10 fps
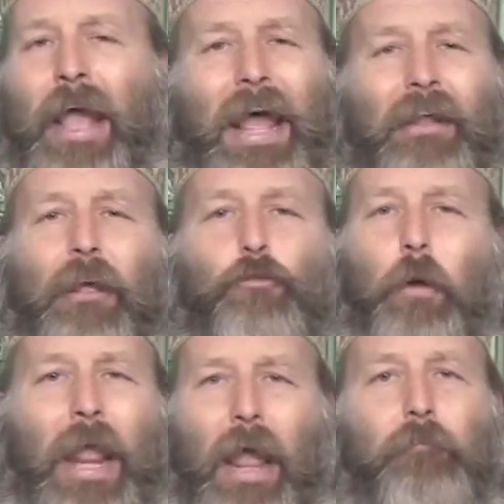unless
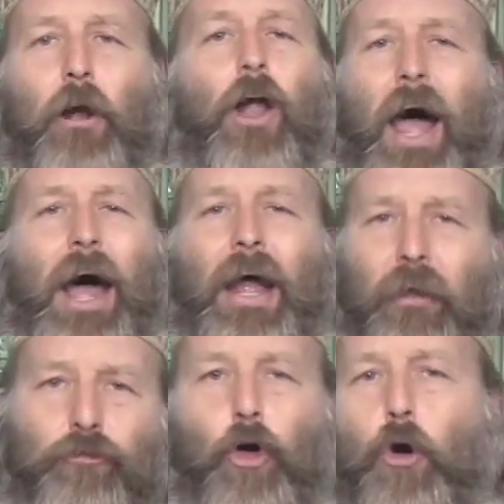we have our
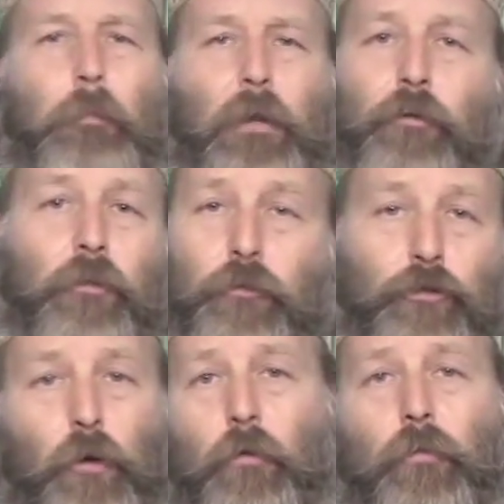eyes open to the
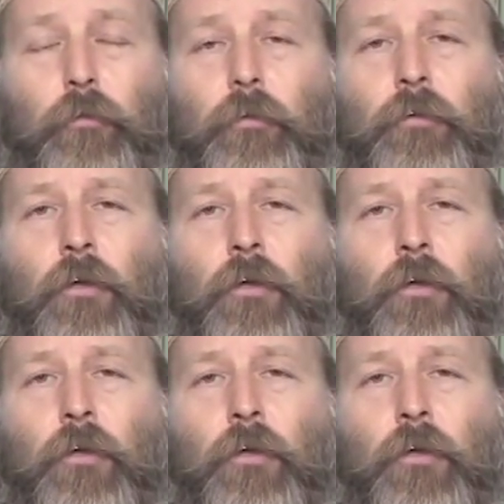truth.